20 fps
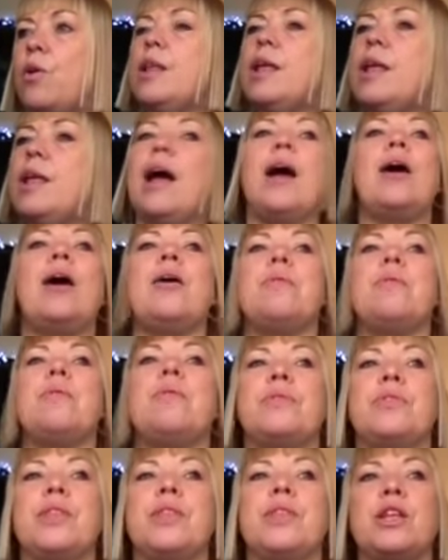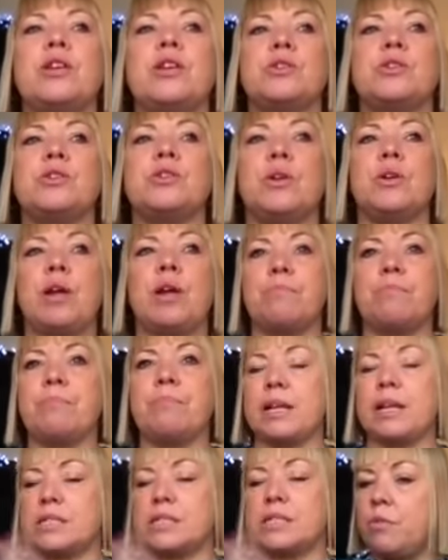Um, then you do a, a
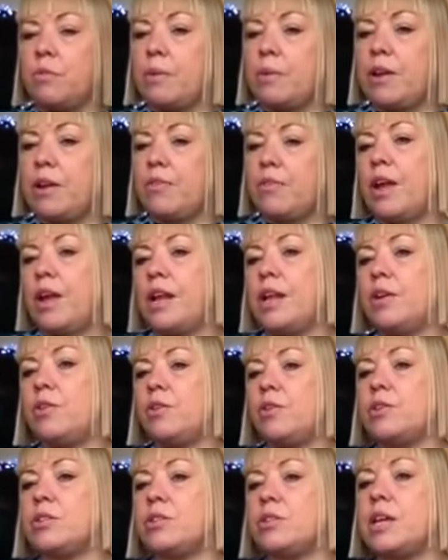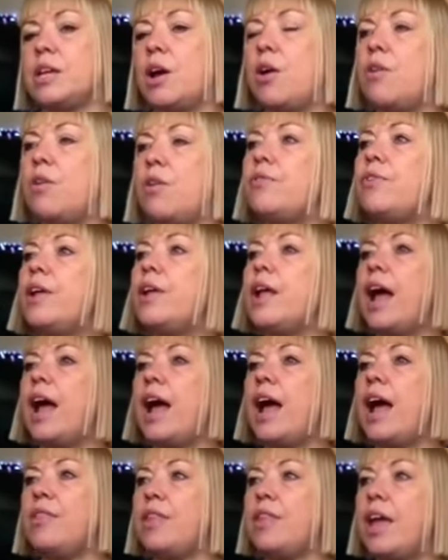massive amount of healing on yourself,
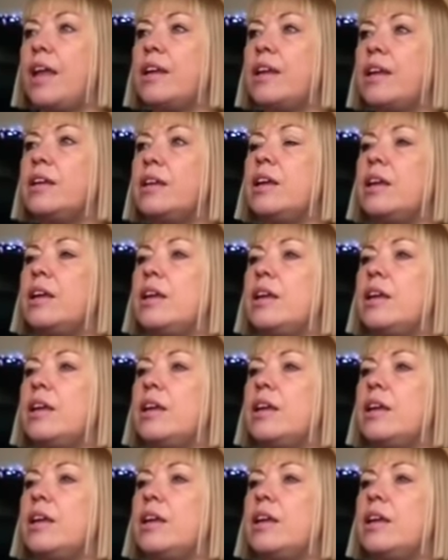and then